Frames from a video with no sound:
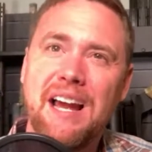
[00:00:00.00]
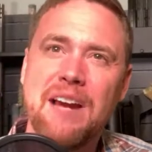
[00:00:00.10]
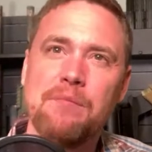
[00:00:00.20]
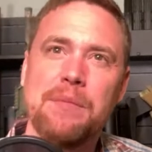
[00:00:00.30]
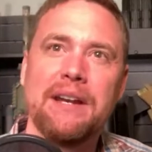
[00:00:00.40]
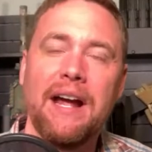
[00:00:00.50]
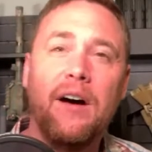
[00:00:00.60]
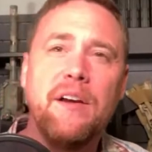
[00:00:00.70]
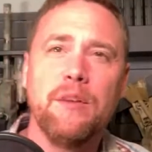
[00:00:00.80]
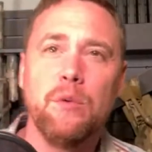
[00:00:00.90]
I've been
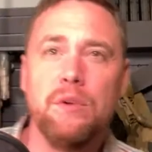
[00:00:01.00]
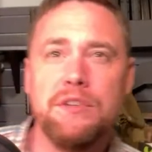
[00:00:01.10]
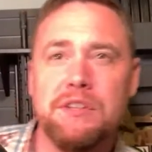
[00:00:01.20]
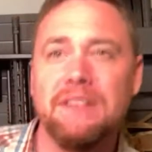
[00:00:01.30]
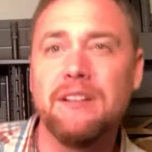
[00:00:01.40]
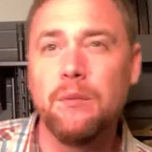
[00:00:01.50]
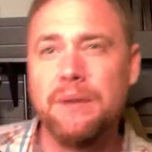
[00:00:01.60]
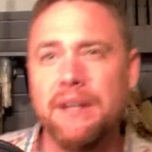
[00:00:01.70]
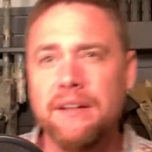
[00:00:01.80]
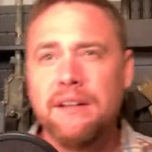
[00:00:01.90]
out in the woods a little bit